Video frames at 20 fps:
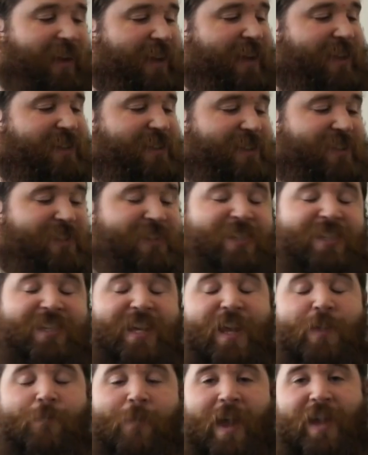is a
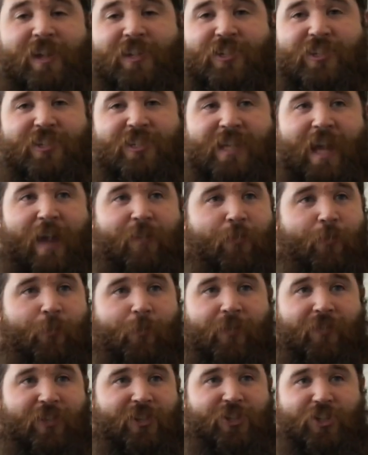C major 7
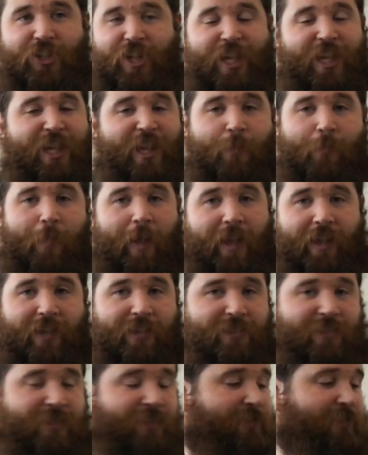with a G in the
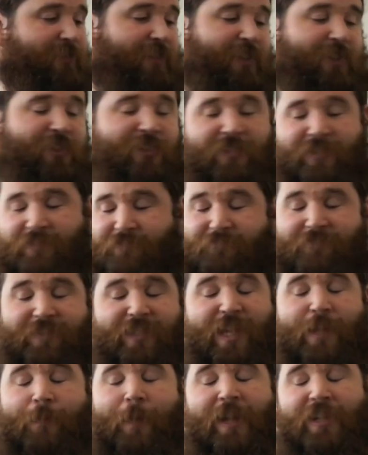bass.
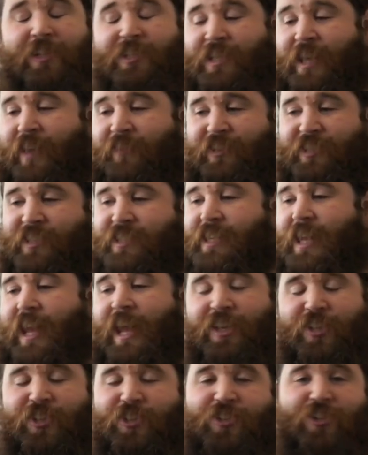C major 7
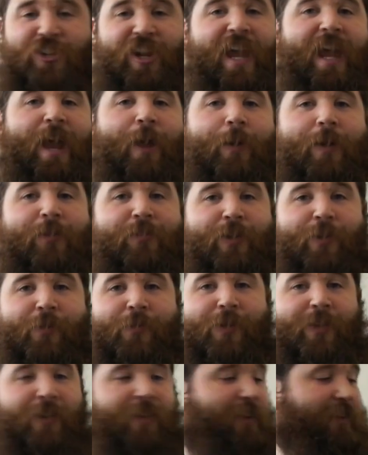/ G, however you
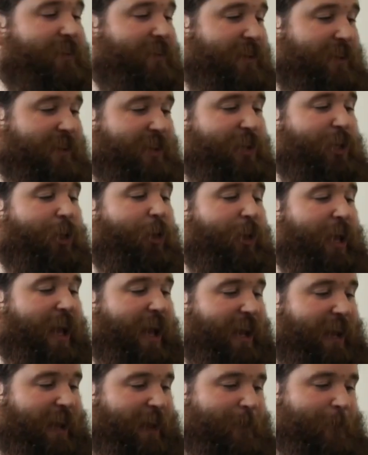want to look
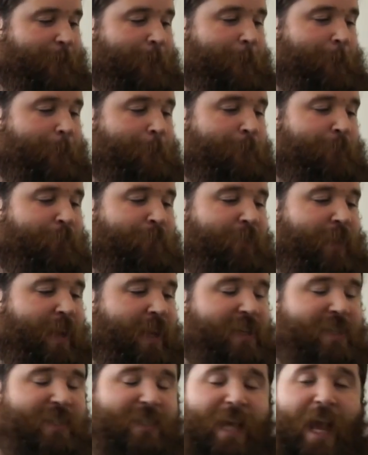at it.
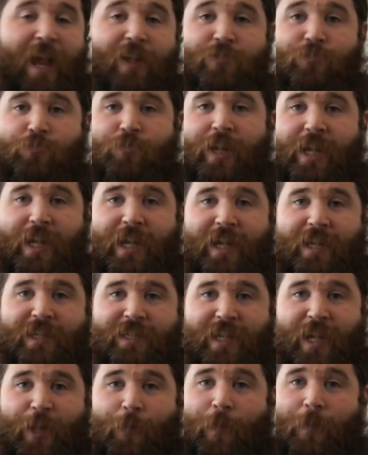Sounds really
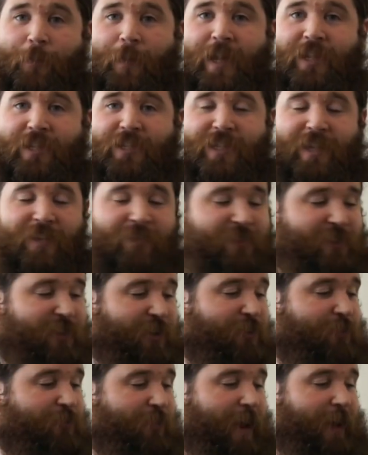nice anyway. Major 7s
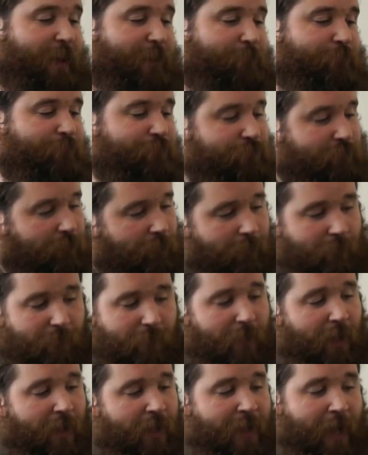are great.
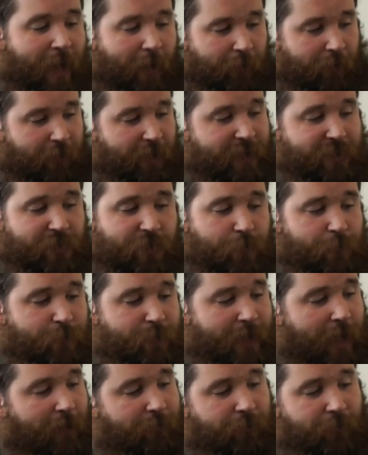Now this
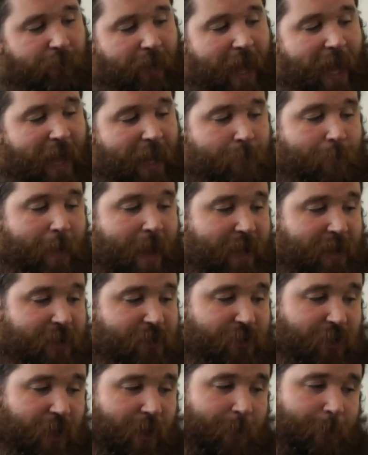comes after an A
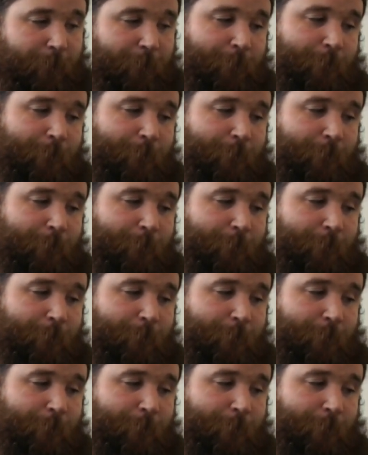major.